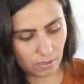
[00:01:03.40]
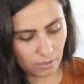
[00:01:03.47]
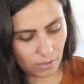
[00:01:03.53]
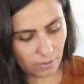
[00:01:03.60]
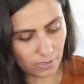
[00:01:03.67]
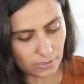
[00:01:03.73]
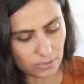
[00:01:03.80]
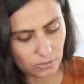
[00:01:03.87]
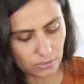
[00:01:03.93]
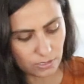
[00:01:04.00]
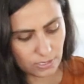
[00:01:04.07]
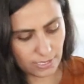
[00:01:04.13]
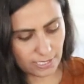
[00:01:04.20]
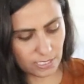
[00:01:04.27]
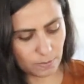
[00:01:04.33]
Alright, so
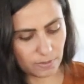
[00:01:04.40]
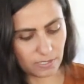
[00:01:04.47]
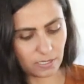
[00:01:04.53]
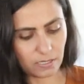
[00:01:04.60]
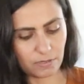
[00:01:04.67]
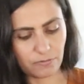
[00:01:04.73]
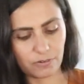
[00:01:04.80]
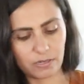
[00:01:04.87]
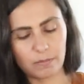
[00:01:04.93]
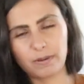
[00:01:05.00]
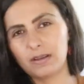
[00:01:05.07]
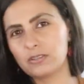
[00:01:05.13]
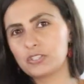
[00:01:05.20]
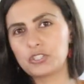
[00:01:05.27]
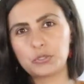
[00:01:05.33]
this has been here for
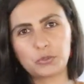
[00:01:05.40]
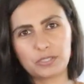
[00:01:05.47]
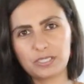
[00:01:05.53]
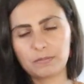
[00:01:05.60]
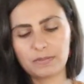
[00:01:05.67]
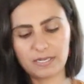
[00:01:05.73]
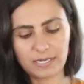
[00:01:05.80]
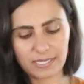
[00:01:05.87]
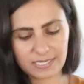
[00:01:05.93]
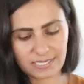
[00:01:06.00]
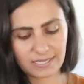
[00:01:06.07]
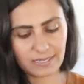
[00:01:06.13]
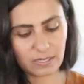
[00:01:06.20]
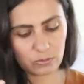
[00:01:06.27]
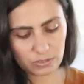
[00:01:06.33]
about 2-3 minutes
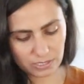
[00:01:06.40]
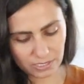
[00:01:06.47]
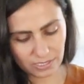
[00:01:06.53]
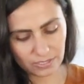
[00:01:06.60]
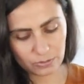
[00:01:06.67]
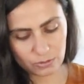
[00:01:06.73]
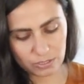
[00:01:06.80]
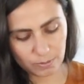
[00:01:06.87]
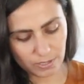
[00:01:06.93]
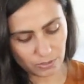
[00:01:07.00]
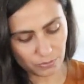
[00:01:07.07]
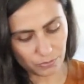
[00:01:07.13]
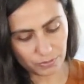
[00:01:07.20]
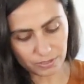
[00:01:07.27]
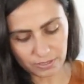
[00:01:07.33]
and now starting to
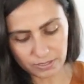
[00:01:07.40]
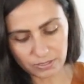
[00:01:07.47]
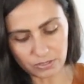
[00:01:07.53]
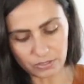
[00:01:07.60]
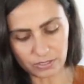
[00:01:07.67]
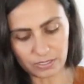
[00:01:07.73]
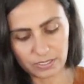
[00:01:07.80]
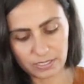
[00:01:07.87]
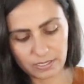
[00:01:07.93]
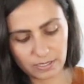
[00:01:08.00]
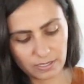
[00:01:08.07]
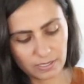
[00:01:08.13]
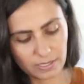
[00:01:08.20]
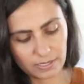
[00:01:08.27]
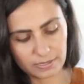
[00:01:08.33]
smell really good.
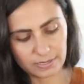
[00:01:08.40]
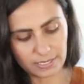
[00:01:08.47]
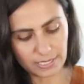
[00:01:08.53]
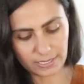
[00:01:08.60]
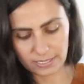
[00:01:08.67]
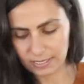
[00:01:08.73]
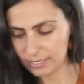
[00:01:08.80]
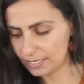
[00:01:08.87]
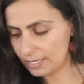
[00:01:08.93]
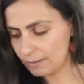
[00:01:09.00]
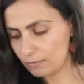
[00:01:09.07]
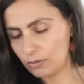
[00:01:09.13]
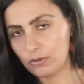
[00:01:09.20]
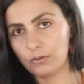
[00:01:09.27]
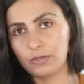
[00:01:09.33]
Next thing
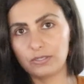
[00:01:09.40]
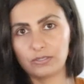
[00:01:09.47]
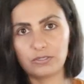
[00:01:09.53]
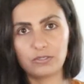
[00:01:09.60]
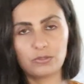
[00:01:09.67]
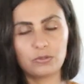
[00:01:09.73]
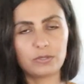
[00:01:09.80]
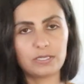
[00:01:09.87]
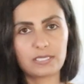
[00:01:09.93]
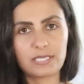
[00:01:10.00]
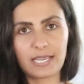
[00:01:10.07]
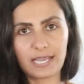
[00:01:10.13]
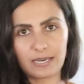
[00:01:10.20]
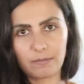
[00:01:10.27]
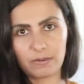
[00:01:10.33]
I'm going to do is
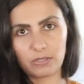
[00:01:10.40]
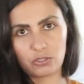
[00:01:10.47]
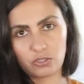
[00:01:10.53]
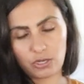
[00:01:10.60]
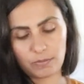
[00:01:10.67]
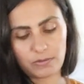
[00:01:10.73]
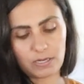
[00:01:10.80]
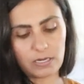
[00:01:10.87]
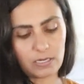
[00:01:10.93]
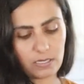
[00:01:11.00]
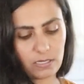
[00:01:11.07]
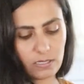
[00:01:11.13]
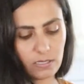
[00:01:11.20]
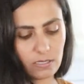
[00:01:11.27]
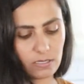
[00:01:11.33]
add my chopped
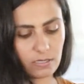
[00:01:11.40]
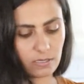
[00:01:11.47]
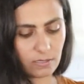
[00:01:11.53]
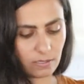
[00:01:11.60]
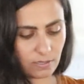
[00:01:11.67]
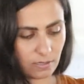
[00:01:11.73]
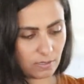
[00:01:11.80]
onions.